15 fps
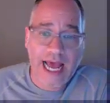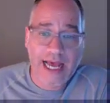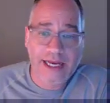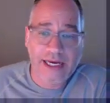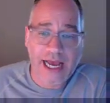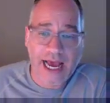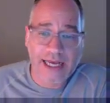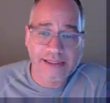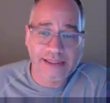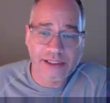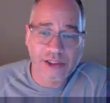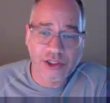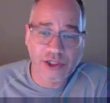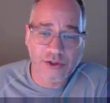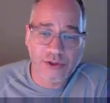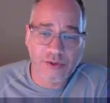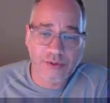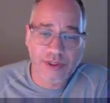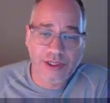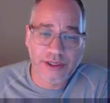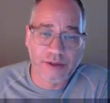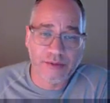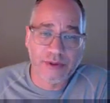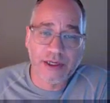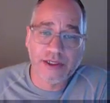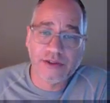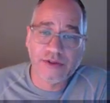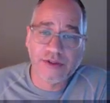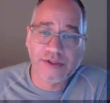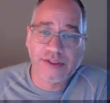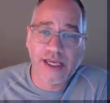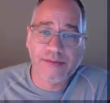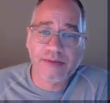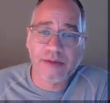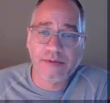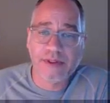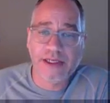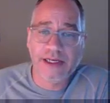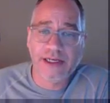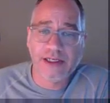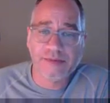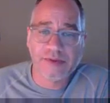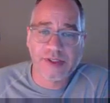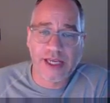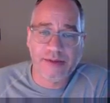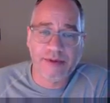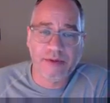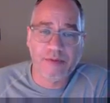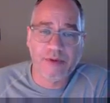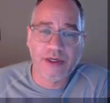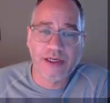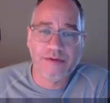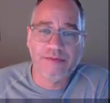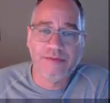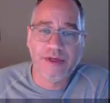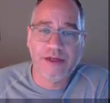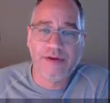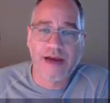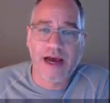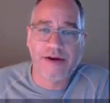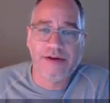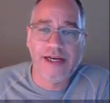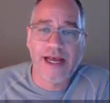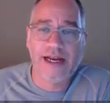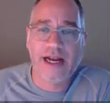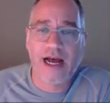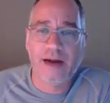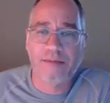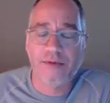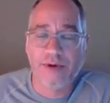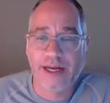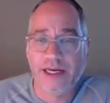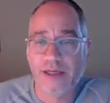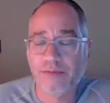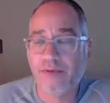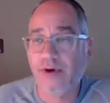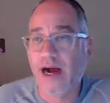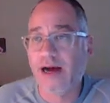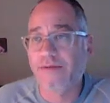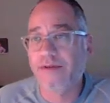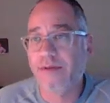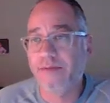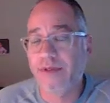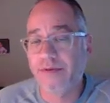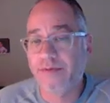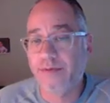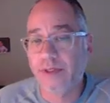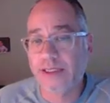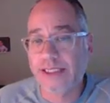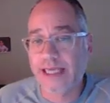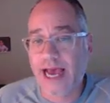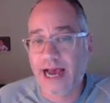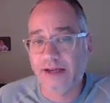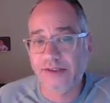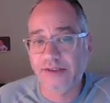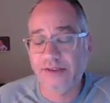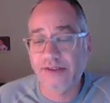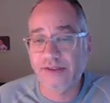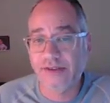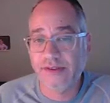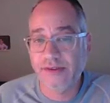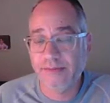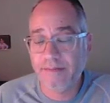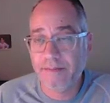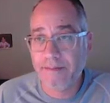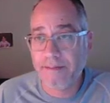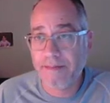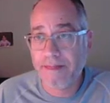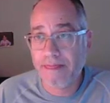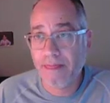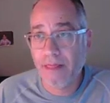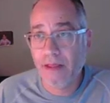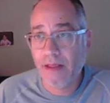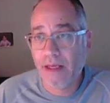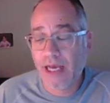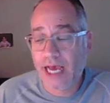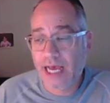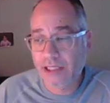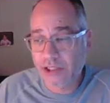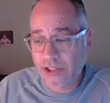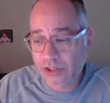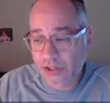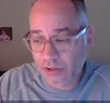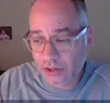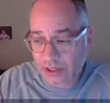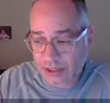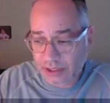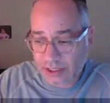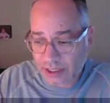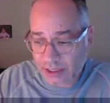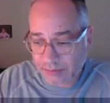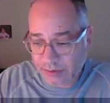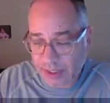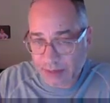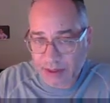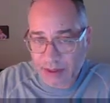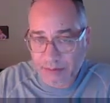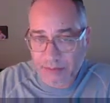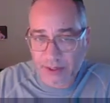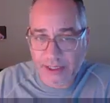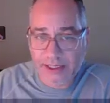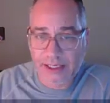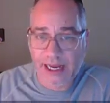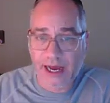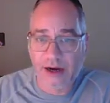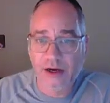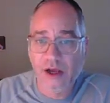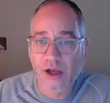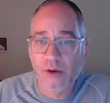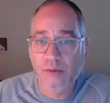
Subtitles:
And as I showed you here, we're going to do the same thing with the income statement. We're going to figure out net operating profit before taxes, and just look at the income statement and break it out.